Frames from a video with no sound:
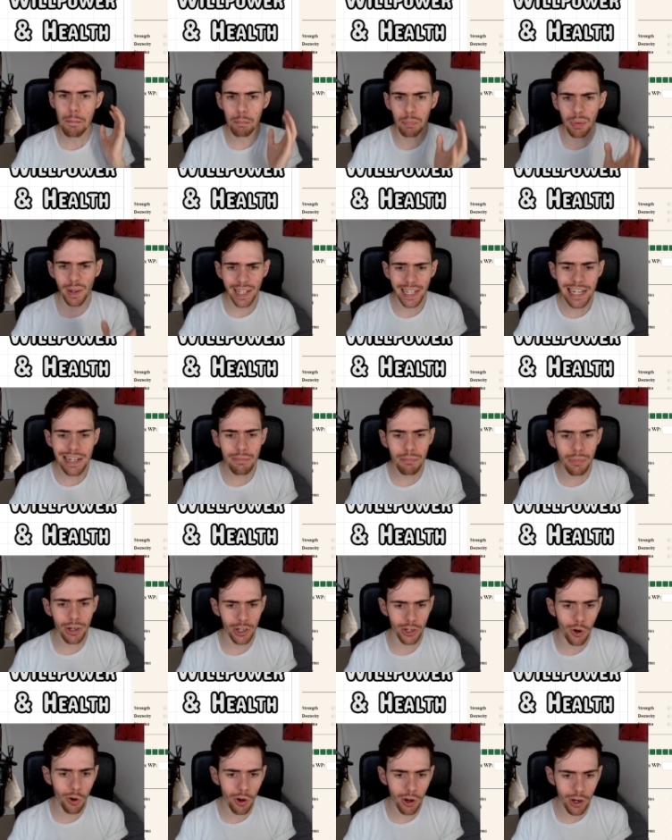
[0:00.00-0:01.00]
Blaine
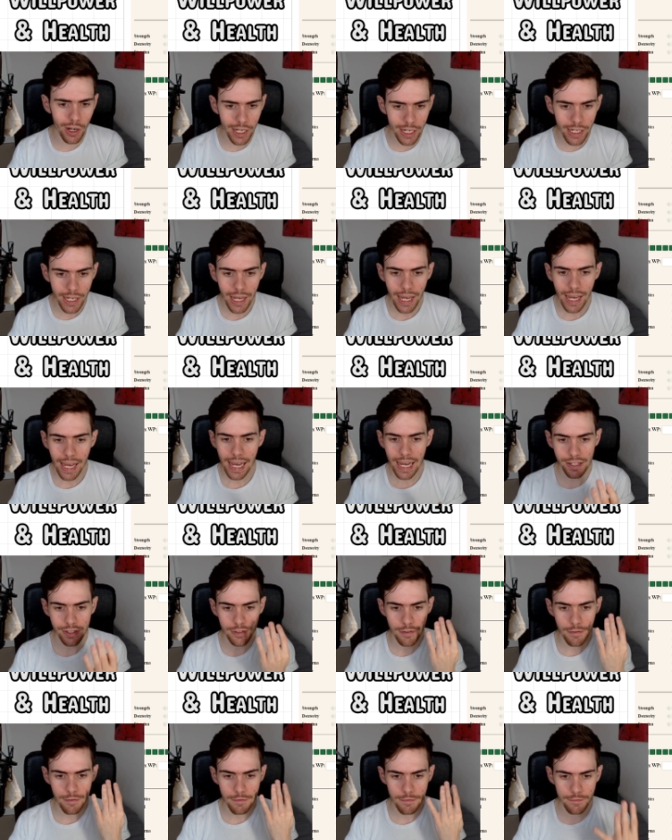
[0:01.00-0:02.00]
McCoy
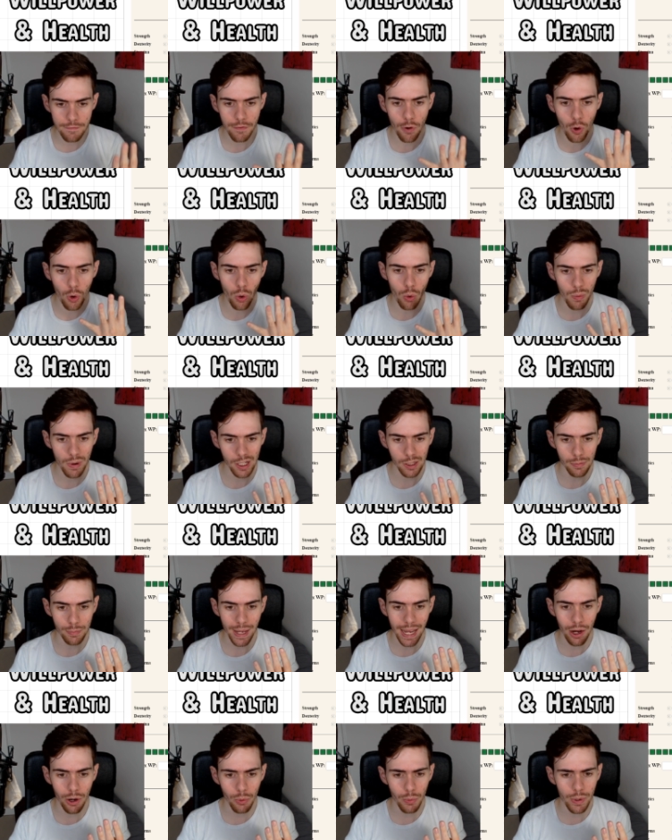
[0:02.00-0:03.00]
has four
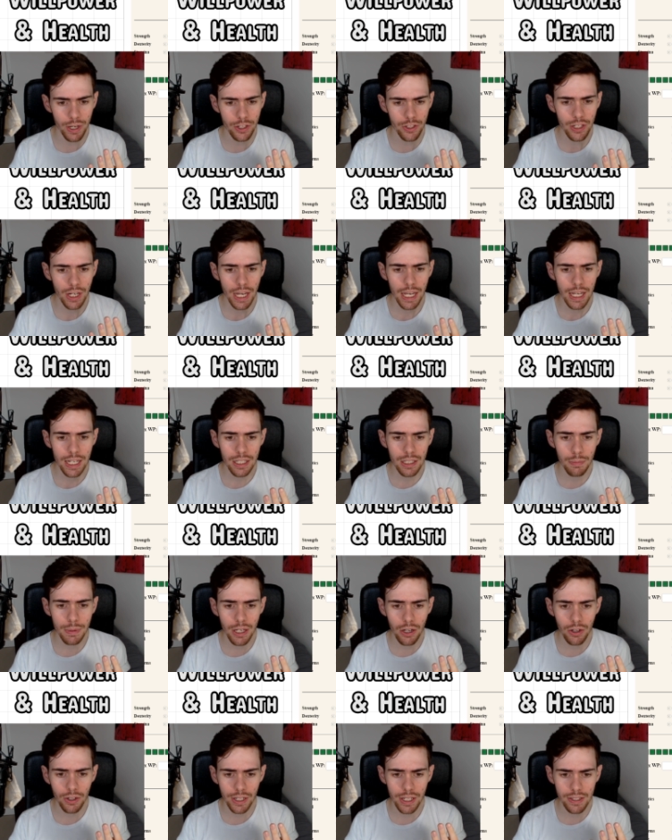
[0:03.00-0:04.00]
willpower, which, to
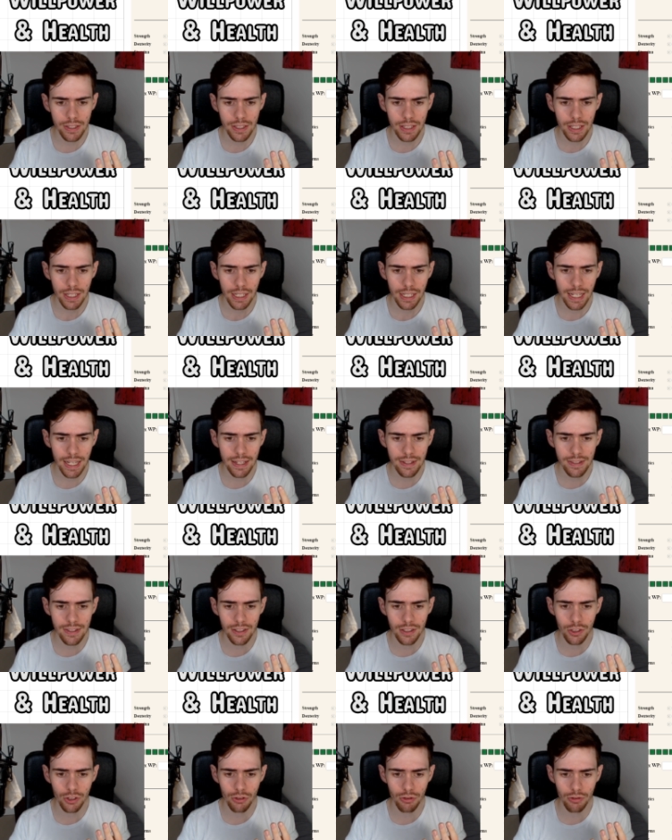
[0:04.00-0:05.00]
be honest,
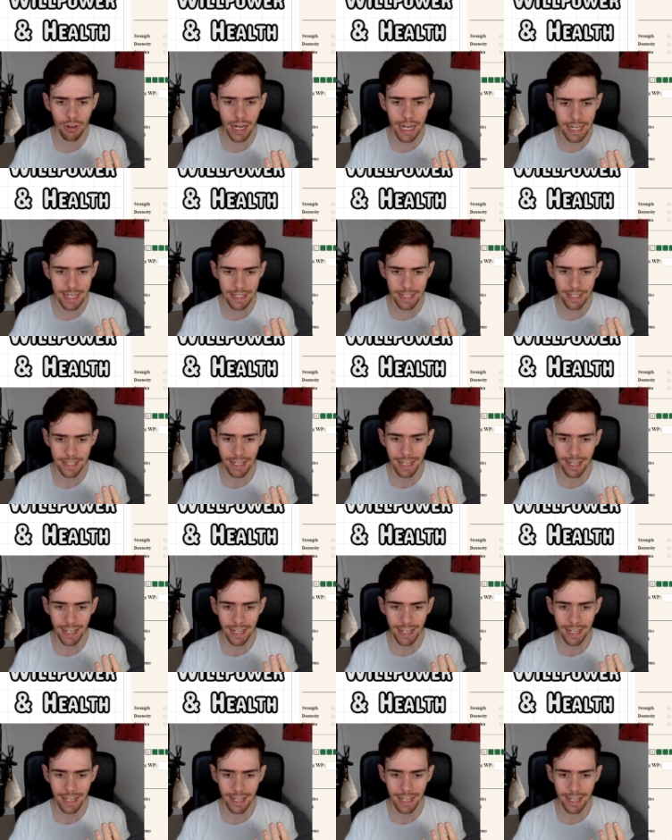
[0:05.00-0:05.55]
isn't great.